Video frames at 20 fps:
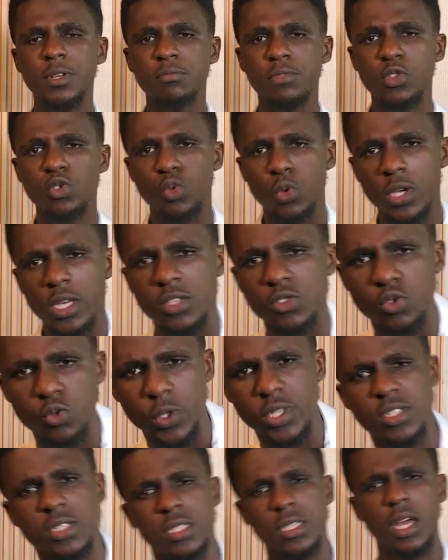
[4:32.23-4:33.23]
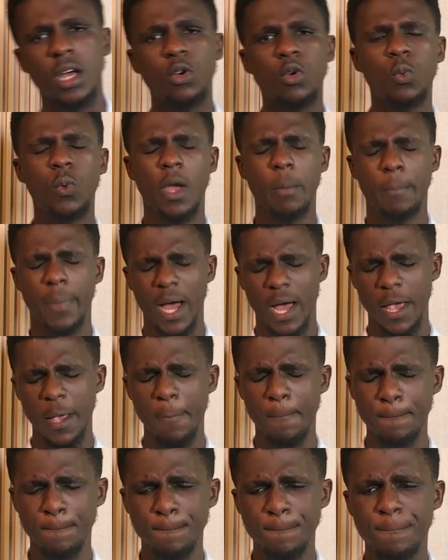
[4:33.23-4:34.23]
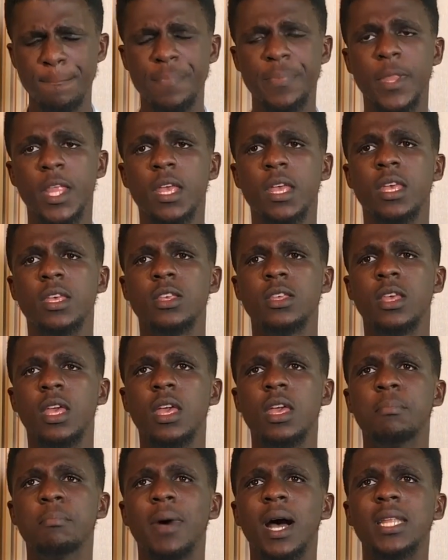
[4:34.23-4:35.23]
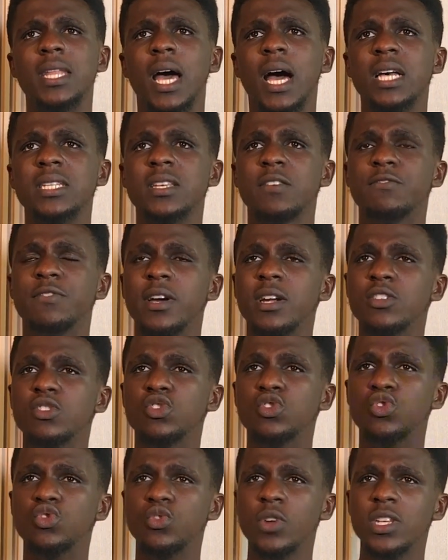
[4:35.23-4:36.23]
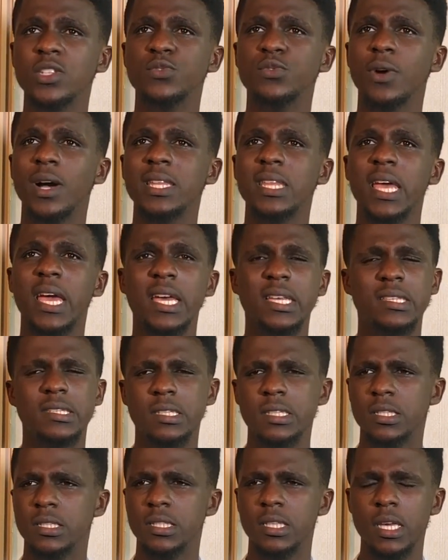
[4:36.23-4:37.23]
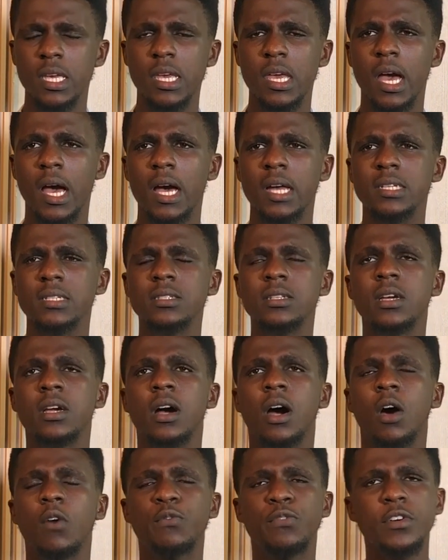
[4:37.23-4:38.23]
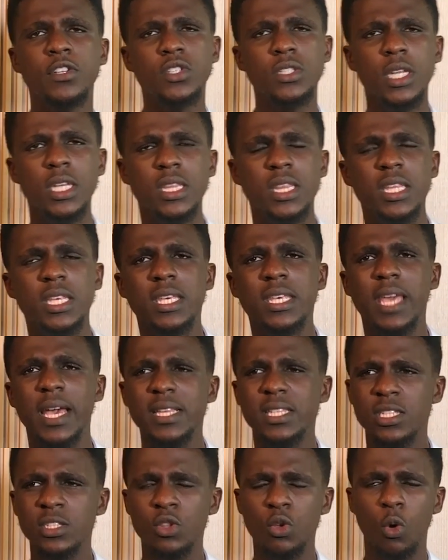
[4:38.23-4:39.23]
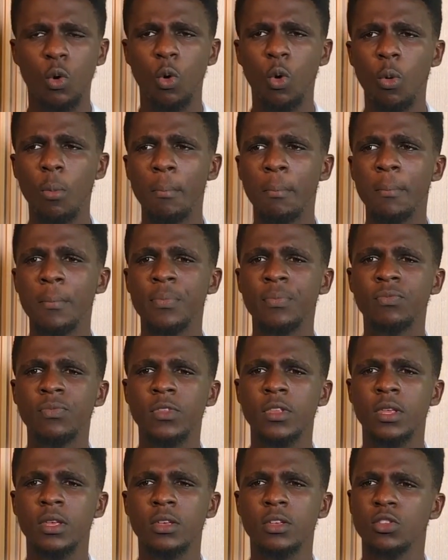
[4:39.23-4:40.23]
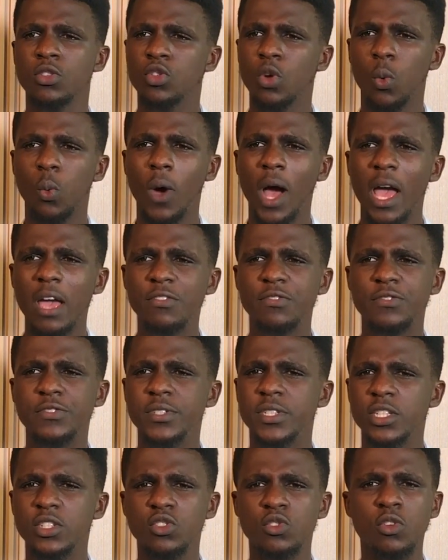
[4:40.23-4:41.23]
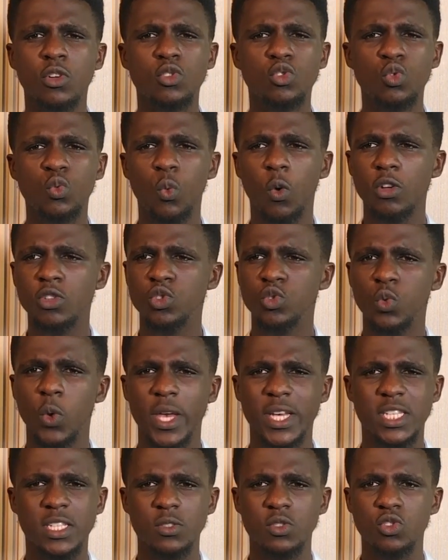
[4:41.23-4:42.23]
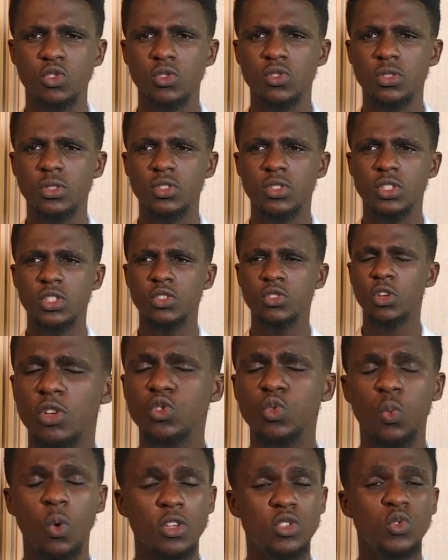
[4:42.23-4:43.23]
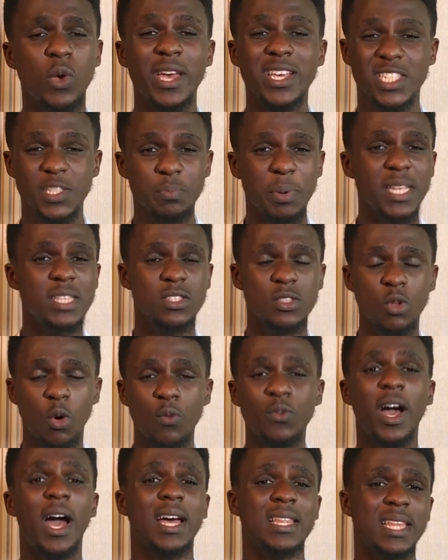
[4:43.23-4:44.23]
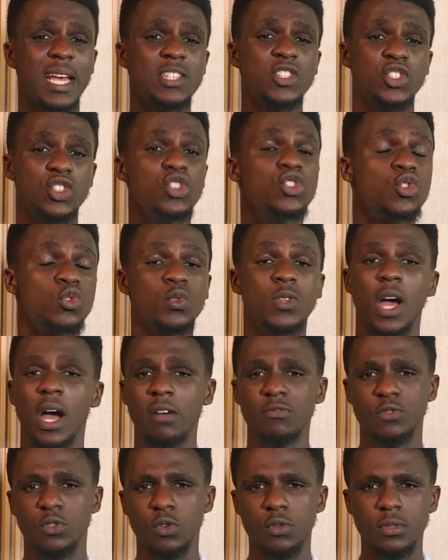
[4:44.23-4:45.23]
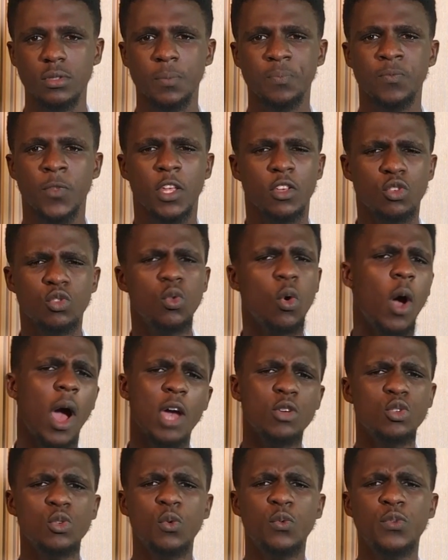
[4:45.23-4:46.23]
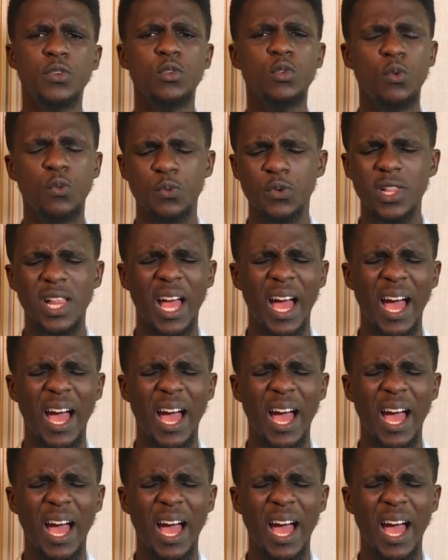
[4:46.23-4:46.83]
me to a scenario whereby a man has a very stressful and hectic day, and unfortunately, getting home, your wife did not do what you she did not do what you are expecting of her that she should have done. You know how you feel? You feel